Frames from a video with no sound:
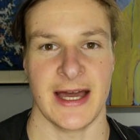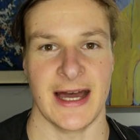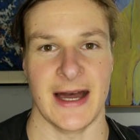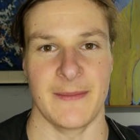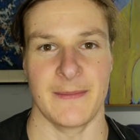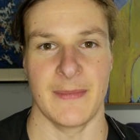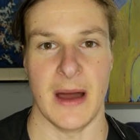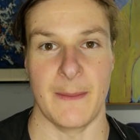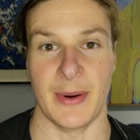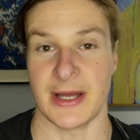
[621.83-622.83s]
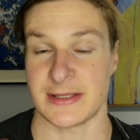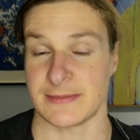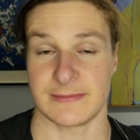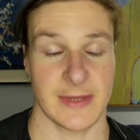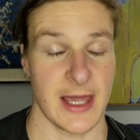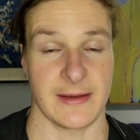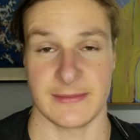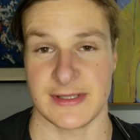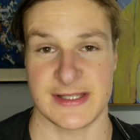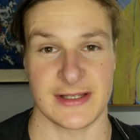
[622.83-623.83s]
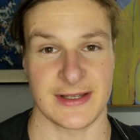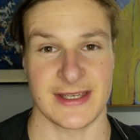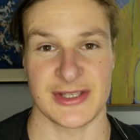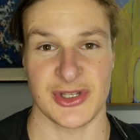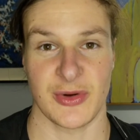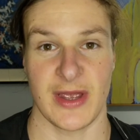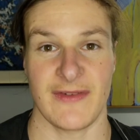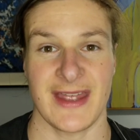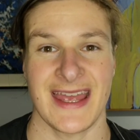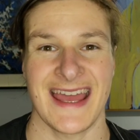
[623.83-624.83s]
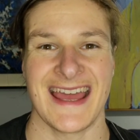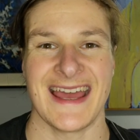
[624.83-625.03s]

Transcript: But, hey, still kills the craving.